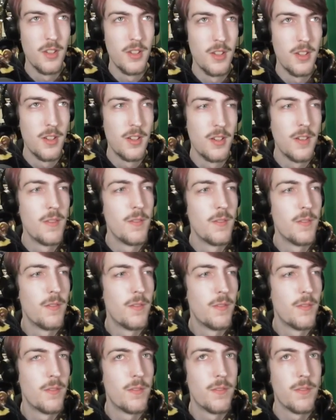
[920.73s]

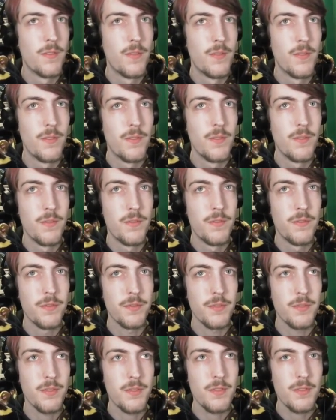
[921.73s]

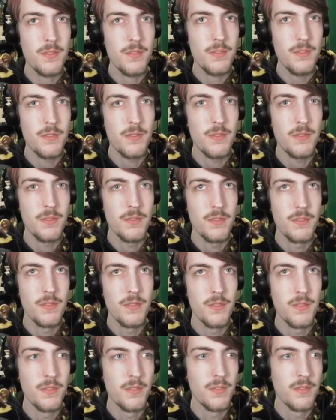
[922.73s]

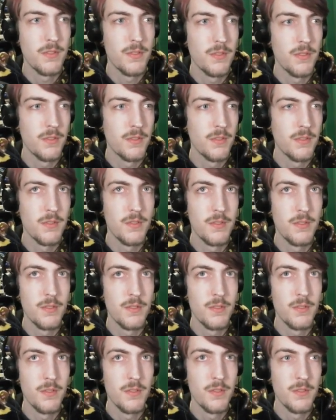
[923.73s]

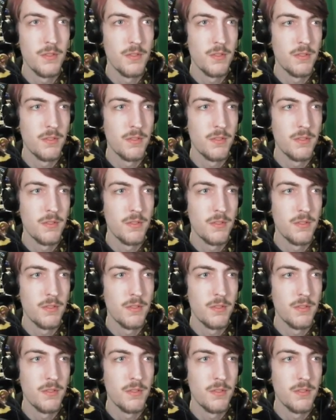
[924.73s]
(no one is talking)